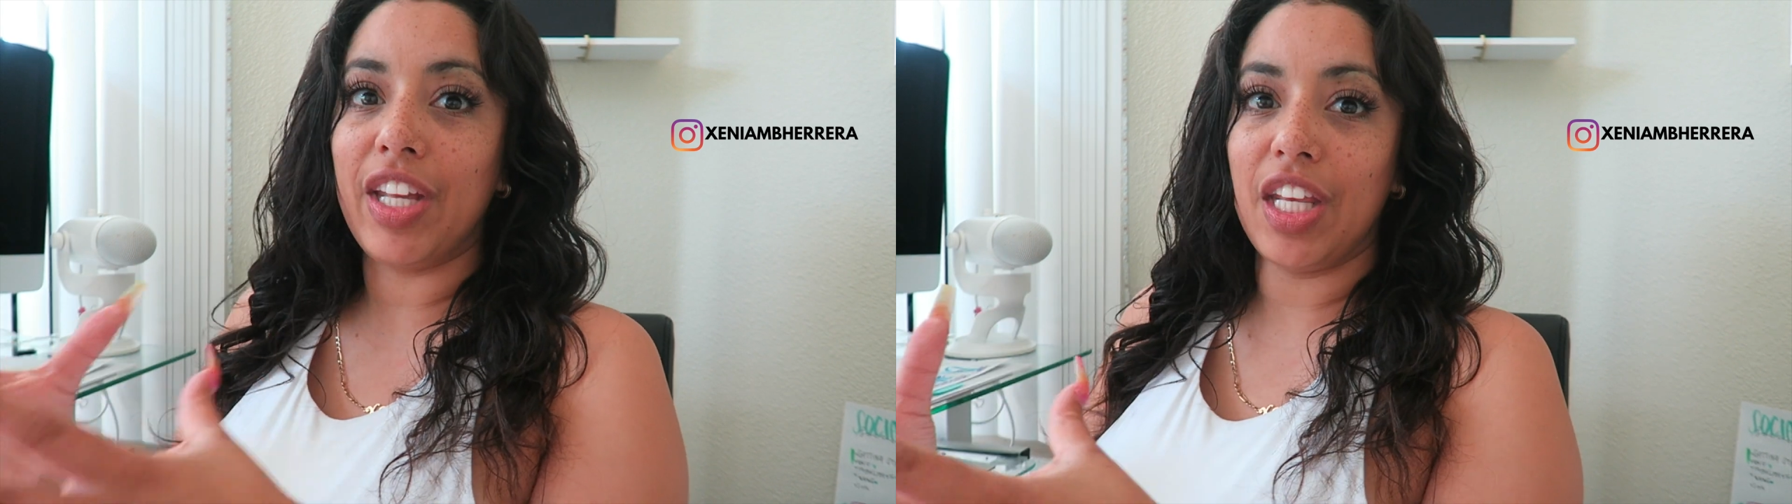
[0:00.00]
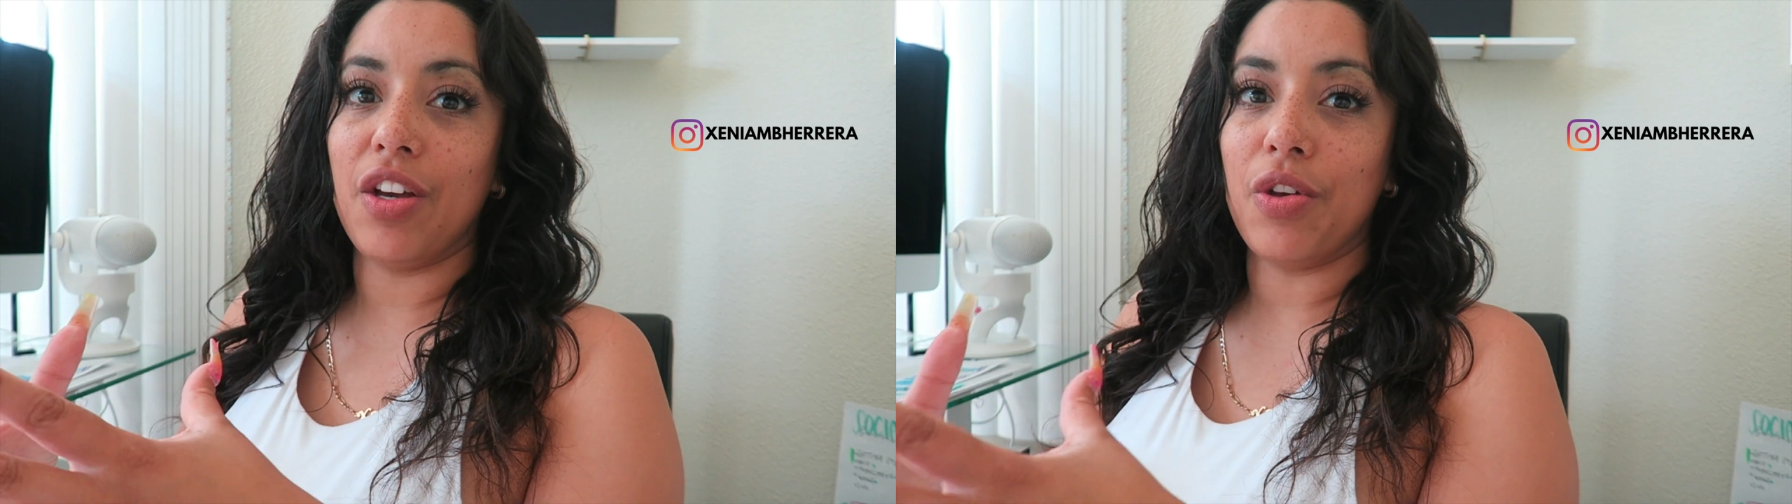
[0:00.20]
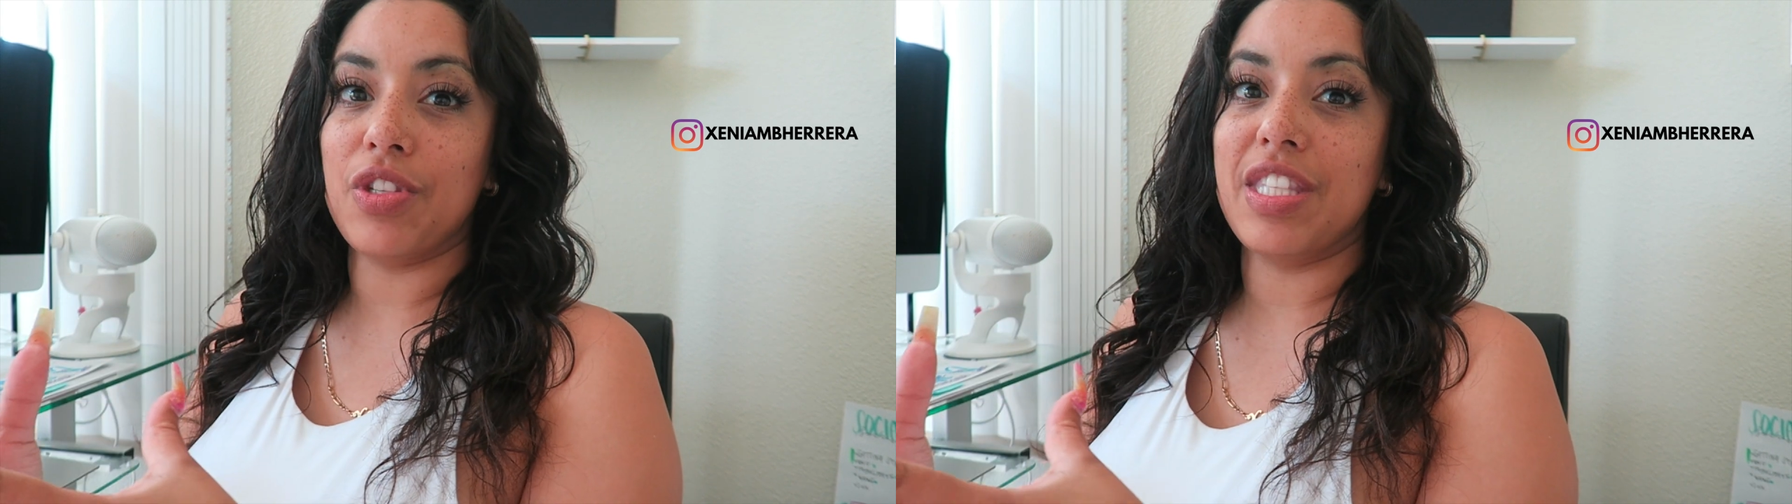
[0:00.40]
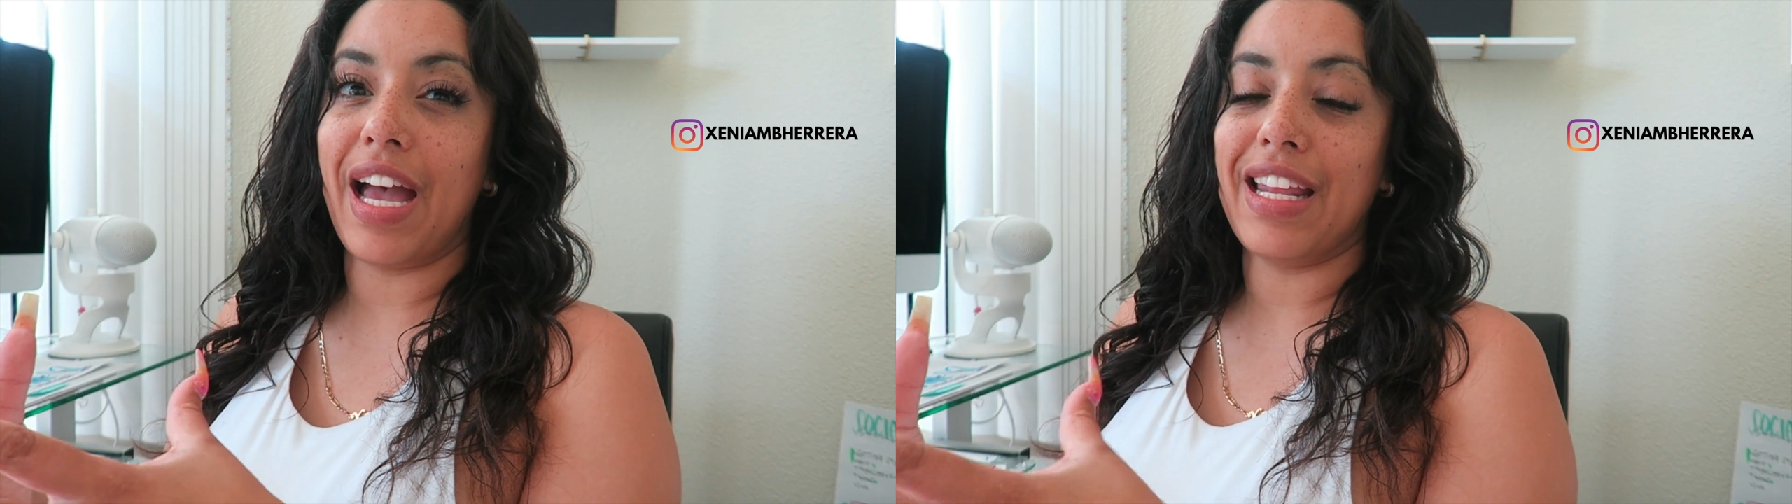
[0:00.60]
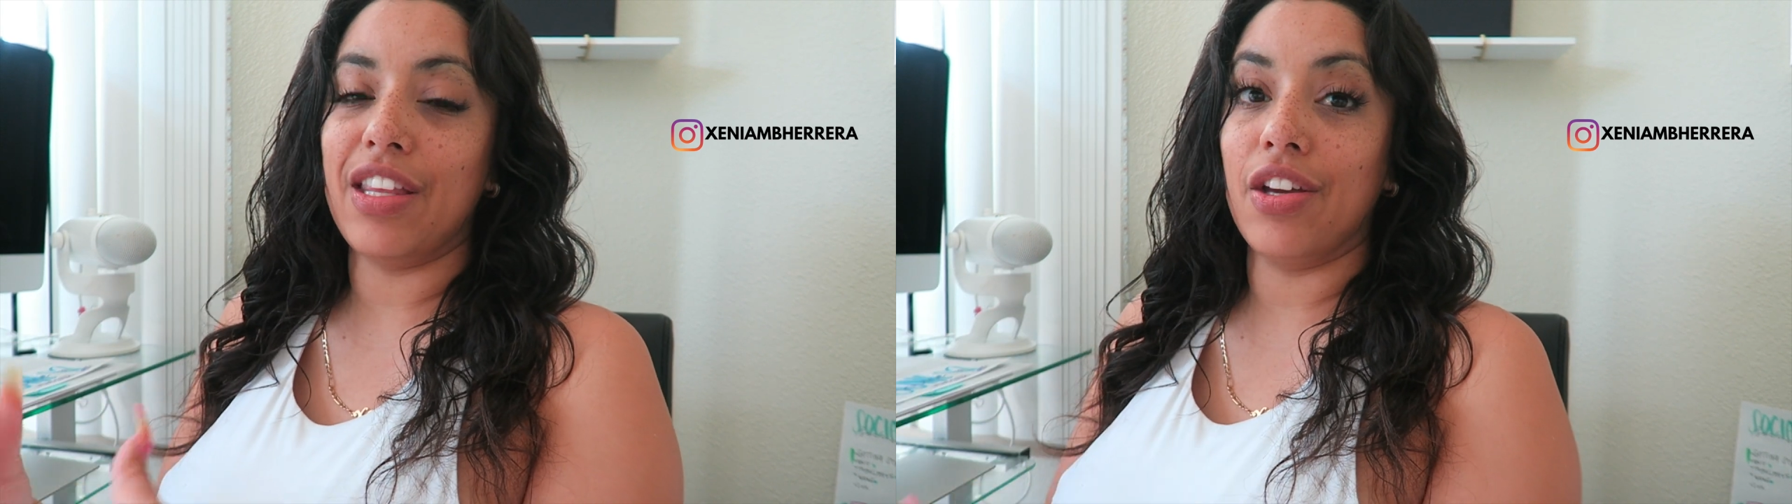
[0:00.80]
videos
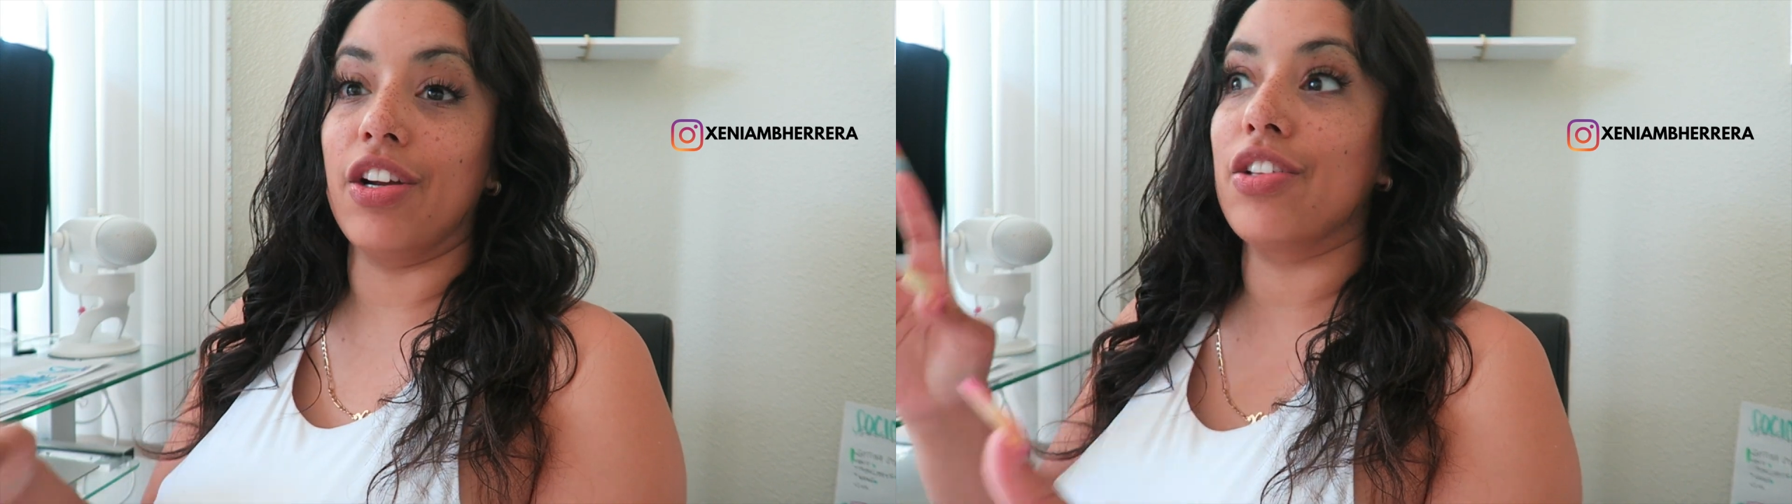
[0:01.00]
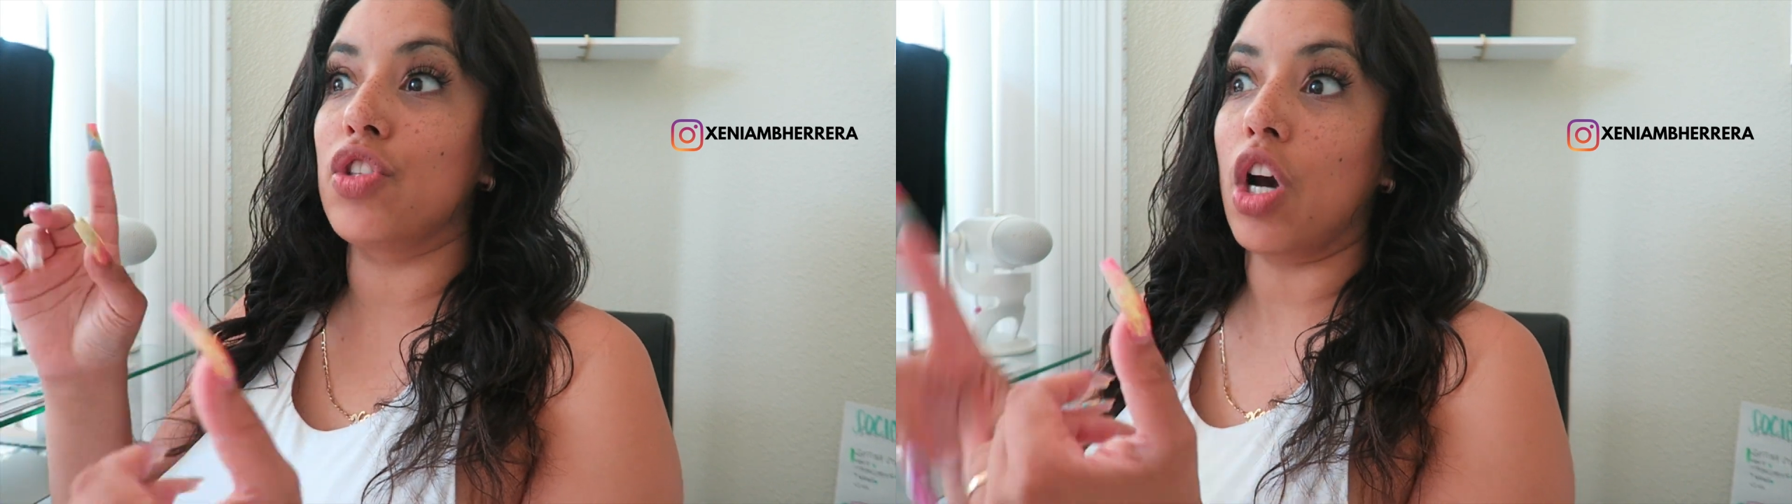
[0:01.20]
that either